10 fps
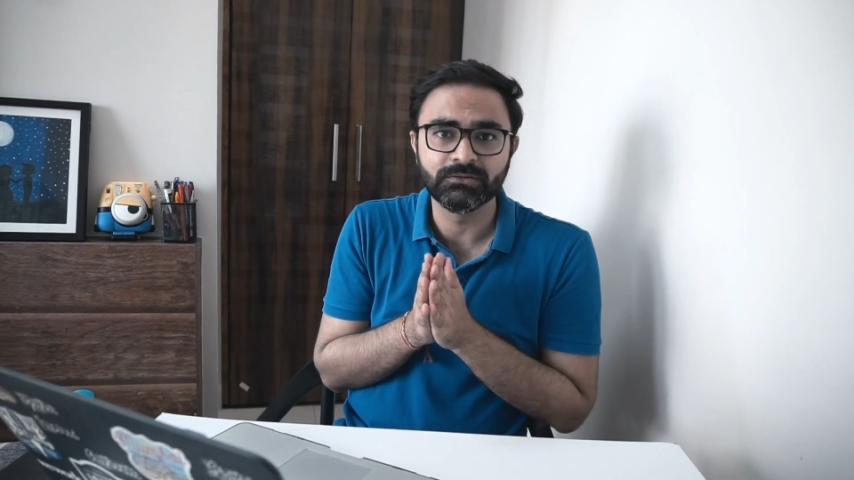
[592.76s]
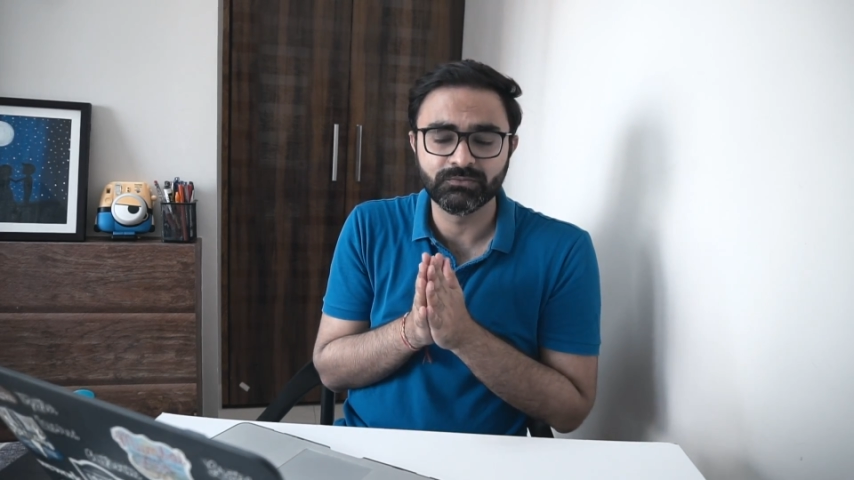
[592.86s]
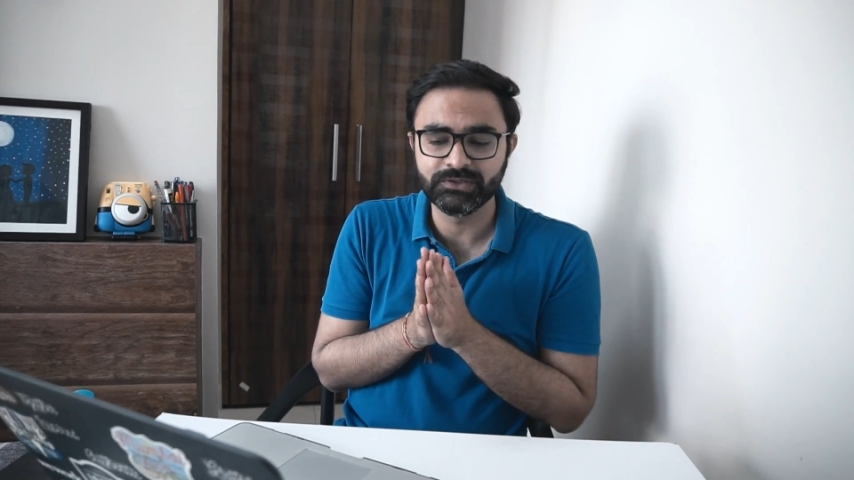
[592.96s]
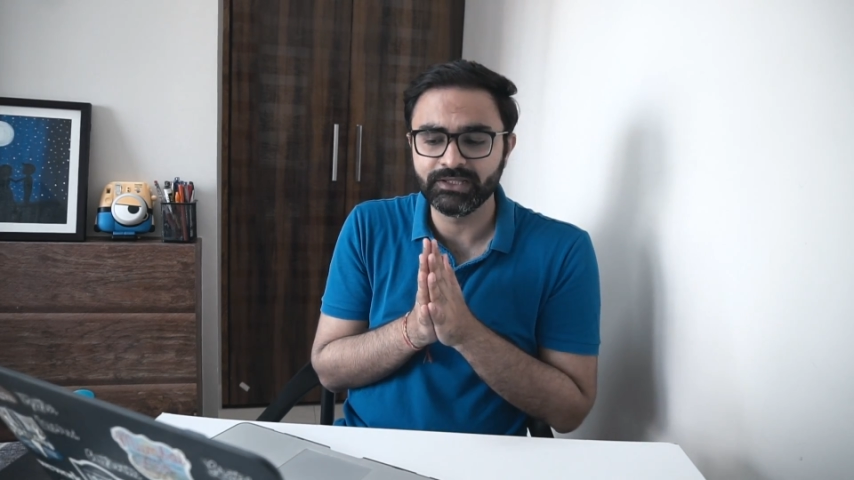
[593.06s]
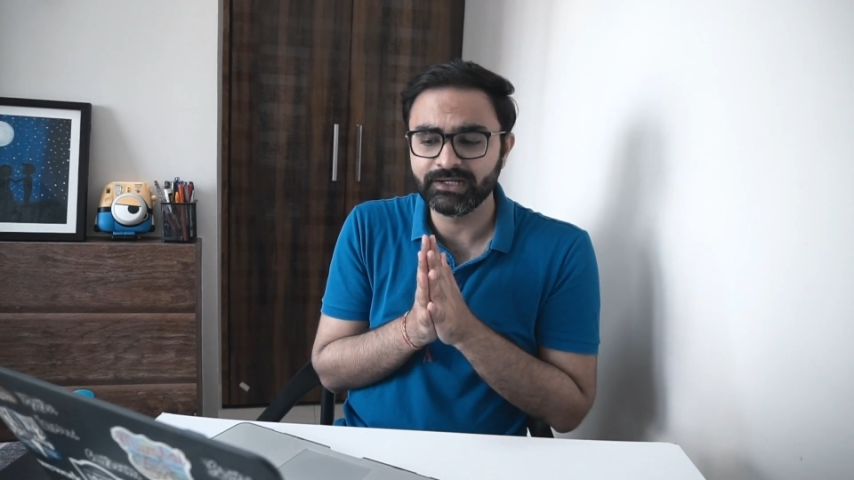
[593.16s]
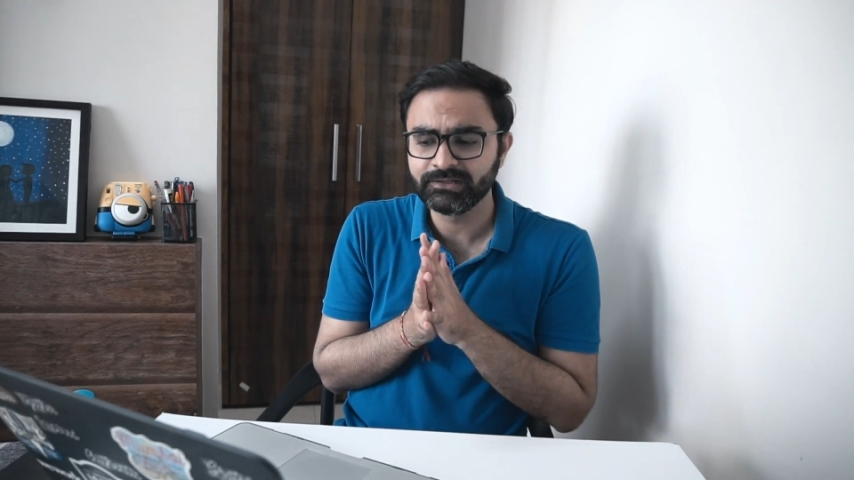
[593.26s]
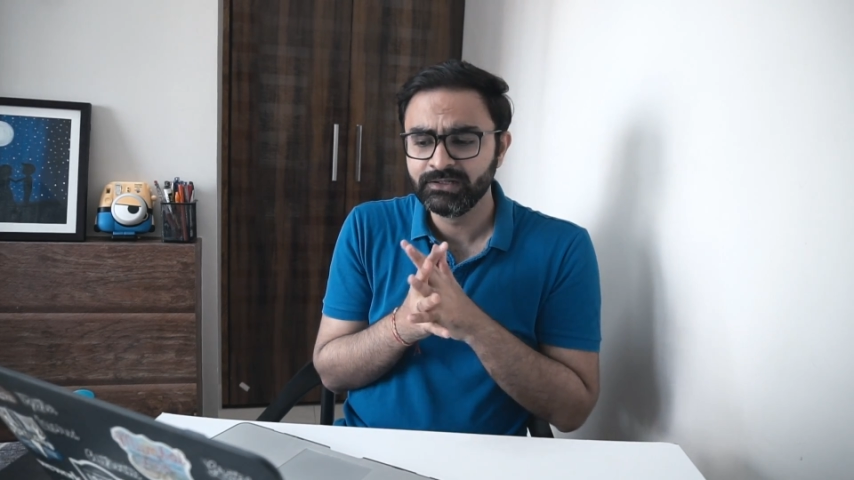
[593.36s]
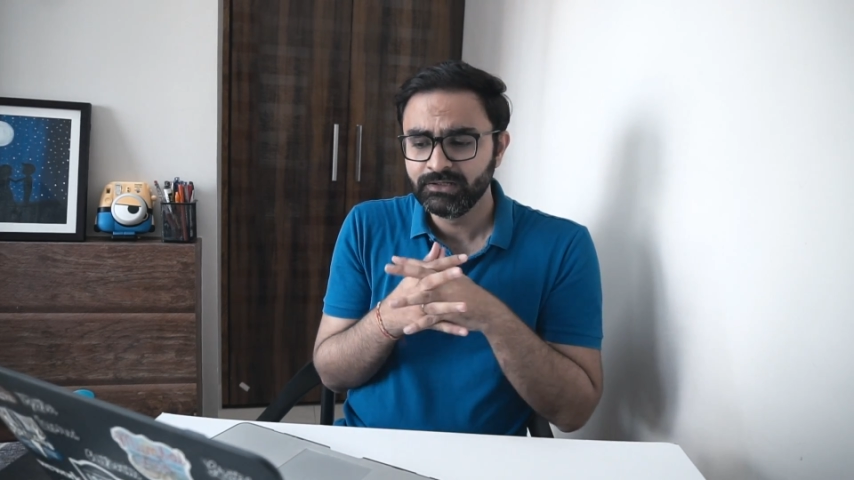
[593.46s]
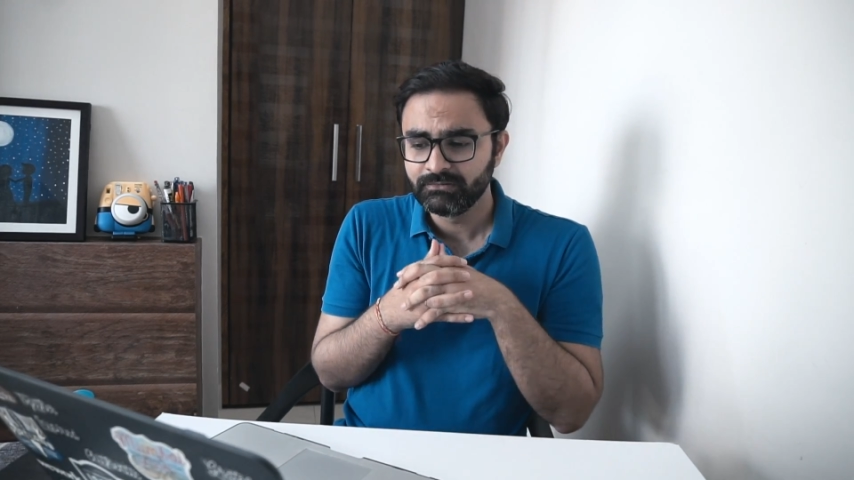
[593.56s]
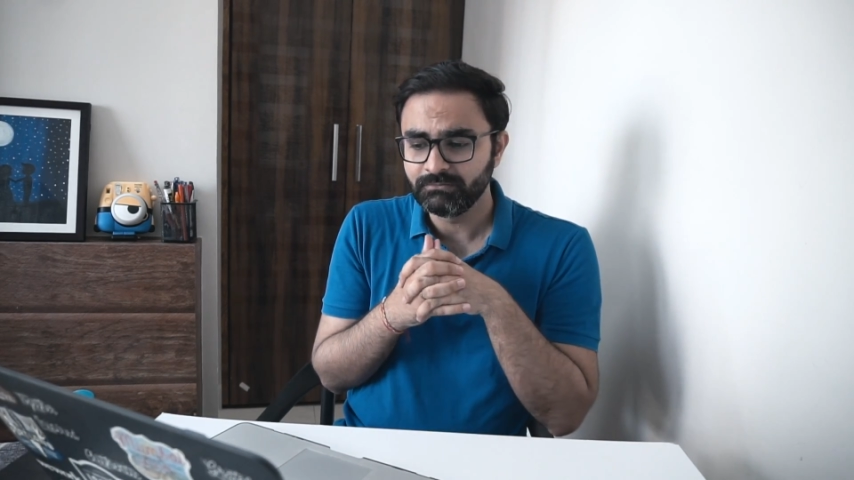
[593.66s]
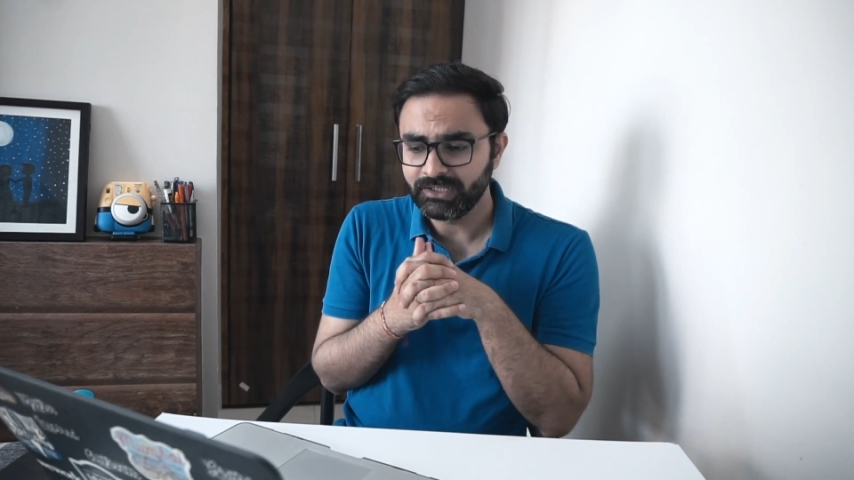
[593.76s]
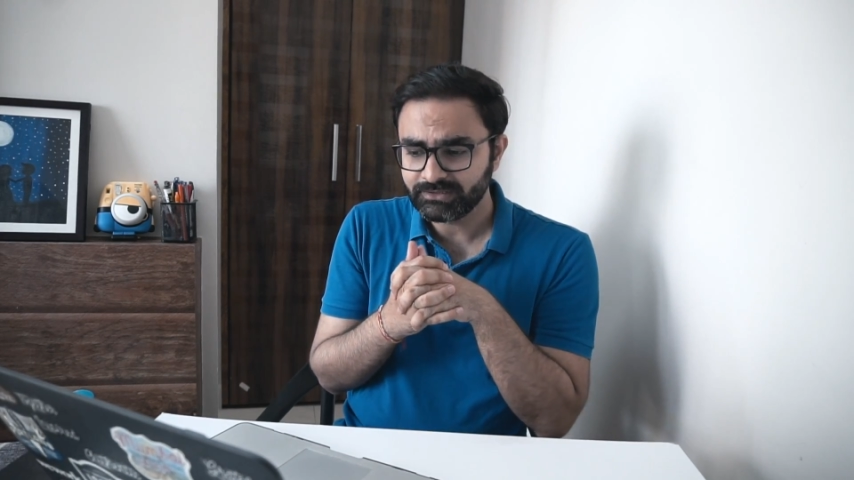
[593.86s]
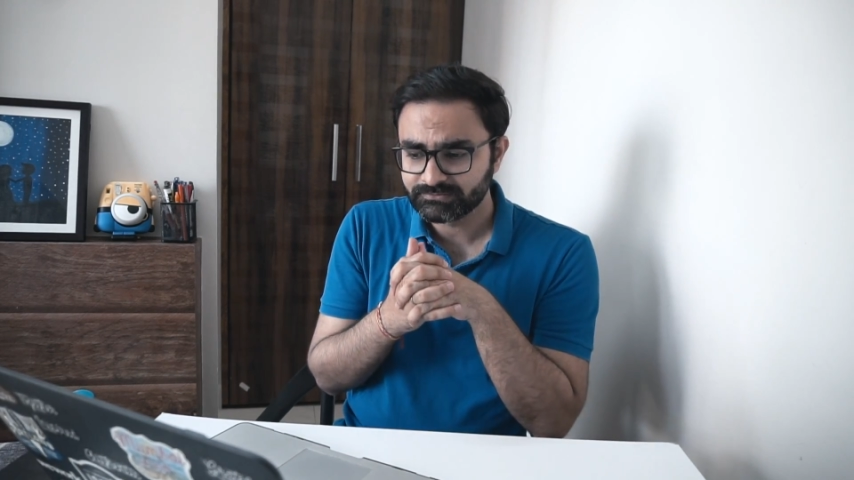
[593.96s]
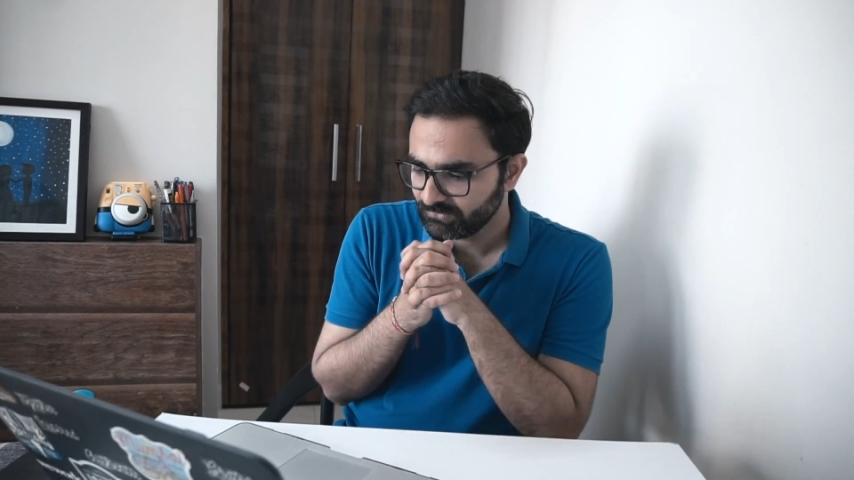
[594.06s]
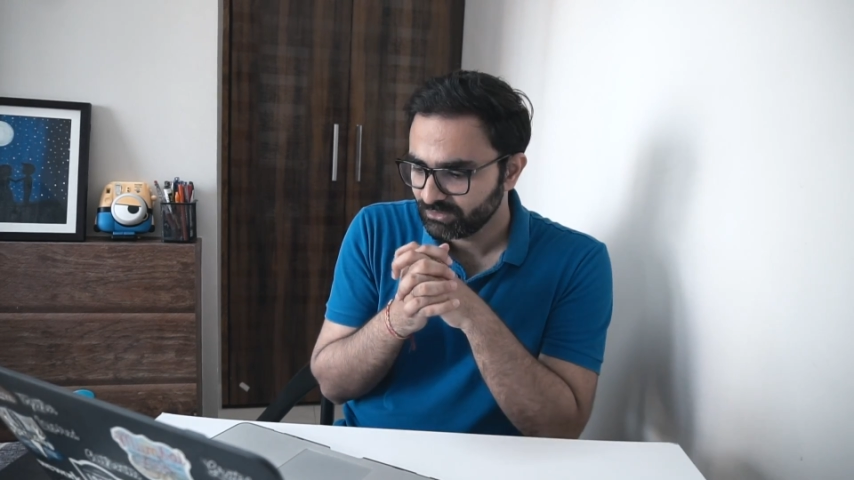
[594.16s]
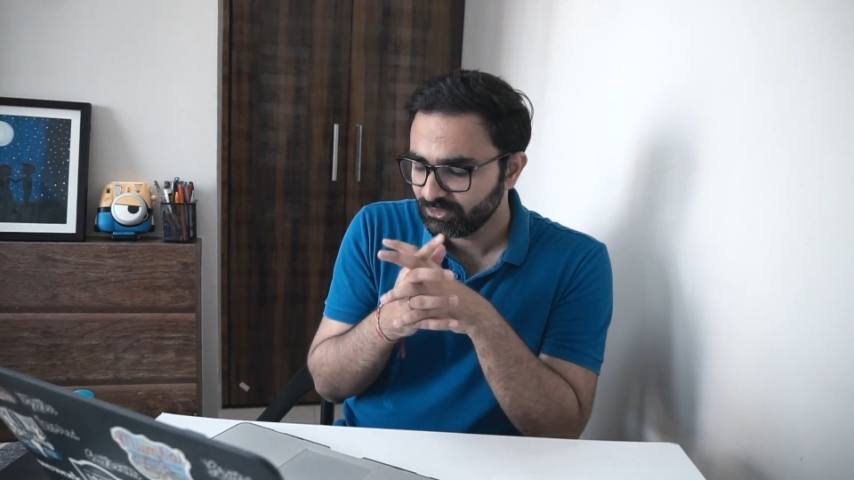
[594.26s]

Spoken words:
with that. But